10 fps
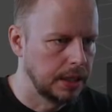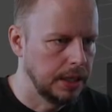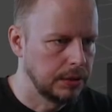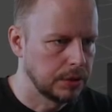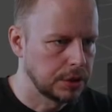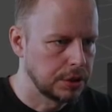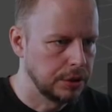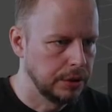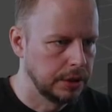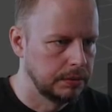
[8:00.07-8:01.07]
E to
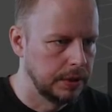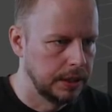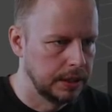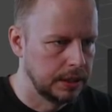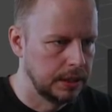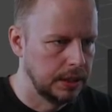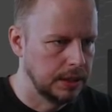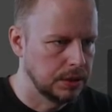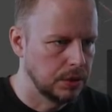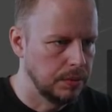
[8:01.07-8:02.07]
extrude.
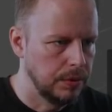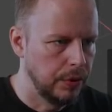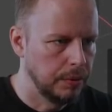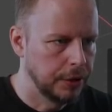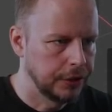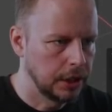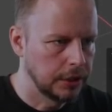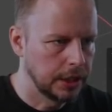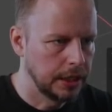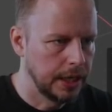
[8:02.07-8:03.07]
Some robotic
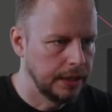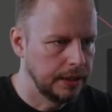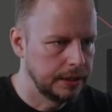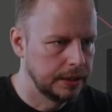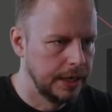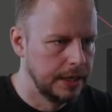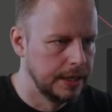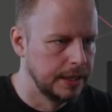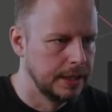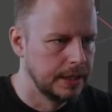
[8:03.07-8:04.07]
looking head here.
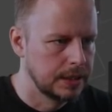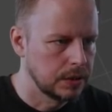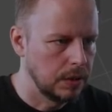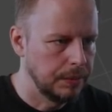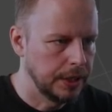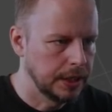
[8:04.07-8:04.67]
So I'll bring